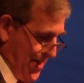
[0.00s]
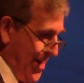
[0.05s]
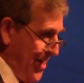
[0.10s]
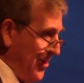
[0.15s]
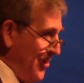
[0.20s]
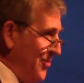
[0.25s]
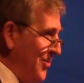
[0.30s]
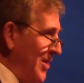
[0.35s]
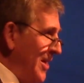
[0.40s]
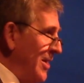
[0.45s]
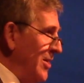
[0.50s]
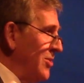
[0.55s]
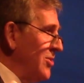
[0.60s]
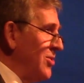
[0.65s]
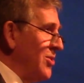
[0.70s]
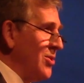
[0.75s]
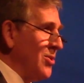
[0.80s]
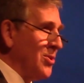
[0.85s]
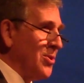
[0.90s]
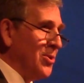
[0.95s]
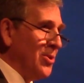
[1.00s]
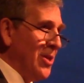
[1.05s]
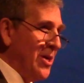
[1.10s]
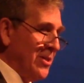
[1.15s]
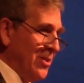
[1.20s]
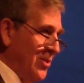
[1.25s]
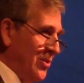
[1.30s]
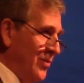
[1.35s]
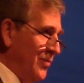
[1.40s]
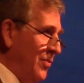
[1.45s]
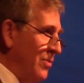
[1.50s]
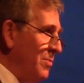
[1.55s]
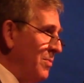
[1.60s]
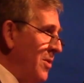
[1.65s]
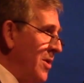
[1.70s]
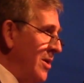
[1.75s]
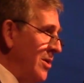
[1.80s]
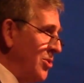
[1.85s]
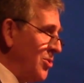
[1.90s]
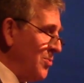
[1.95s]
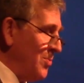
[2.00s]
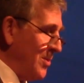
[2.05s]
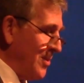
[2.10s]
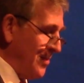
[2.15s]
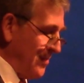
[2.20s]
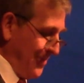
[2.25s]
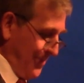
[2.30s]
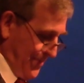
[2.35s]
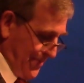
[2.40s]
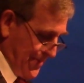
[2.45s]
I don't think it's they're gluttons for punishment.